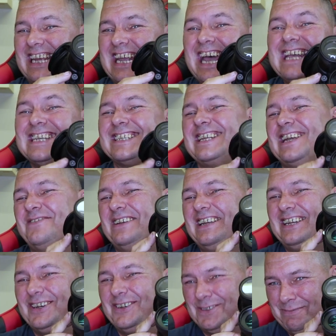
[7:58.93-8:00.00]
Yes, they've
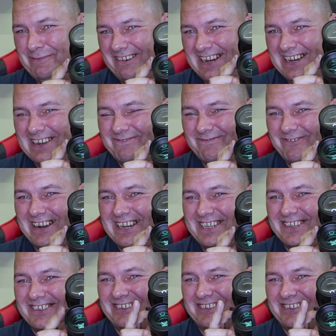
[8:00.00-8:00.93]
incorporated a red